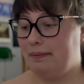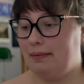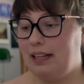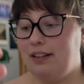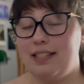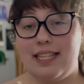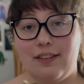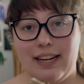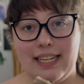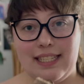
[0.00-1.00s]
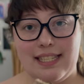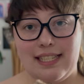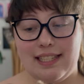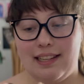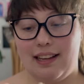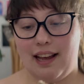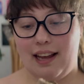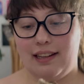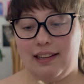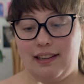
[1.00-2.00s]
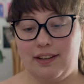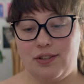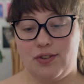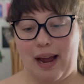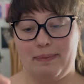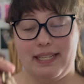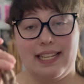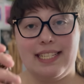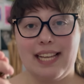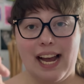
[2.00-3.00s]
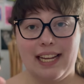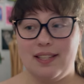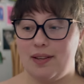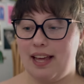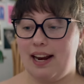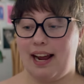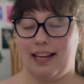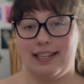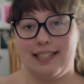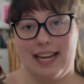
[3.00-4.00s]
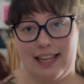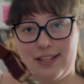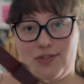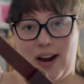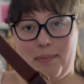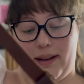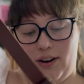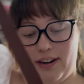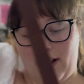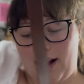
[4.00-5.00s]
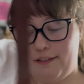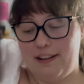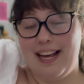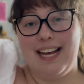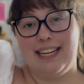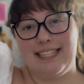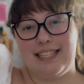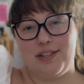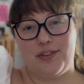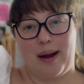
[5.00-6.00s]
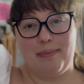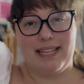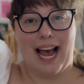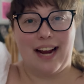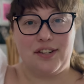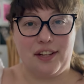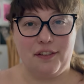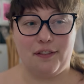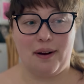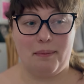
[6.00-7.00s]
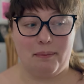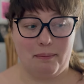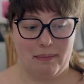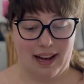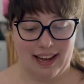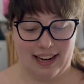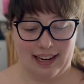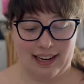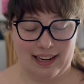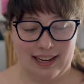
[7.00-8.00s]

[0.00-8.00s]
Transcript: little D-rings and little straps to the side so that I can take the strap on and off, because this strap is actually from my